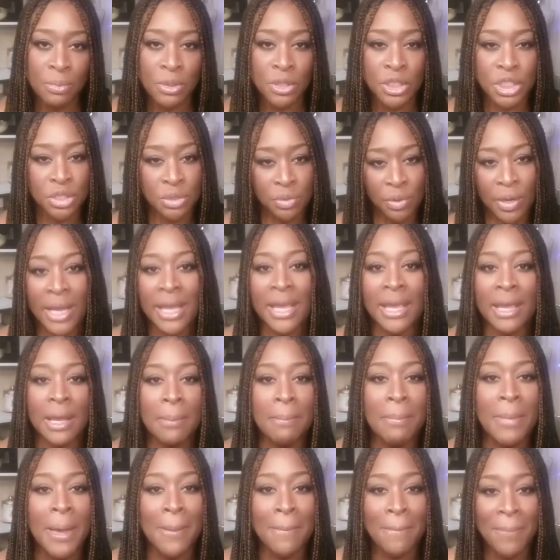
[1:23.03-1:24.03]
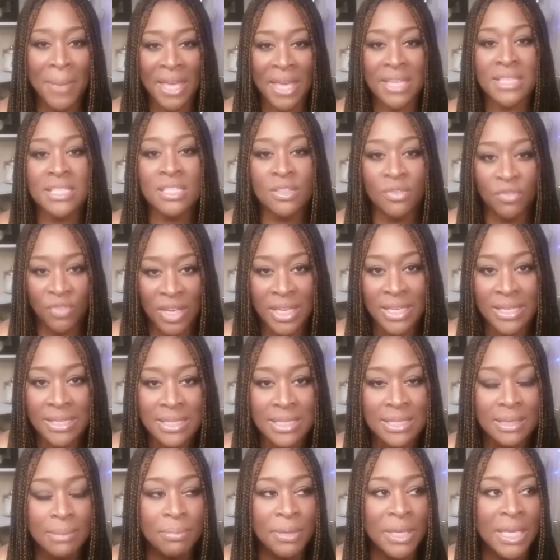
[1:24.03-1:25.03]
portraying my best
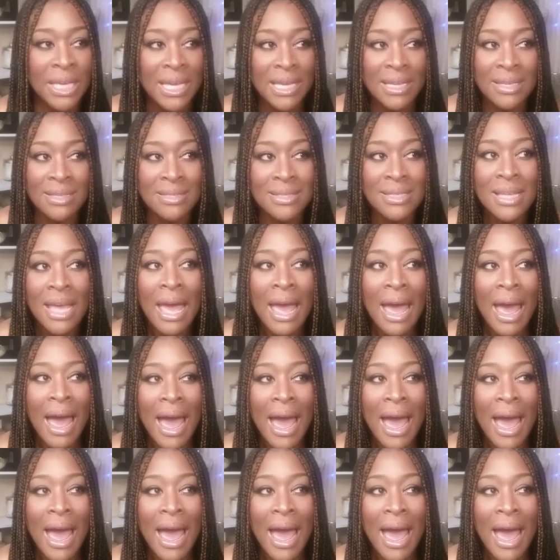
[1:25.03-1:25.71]
face because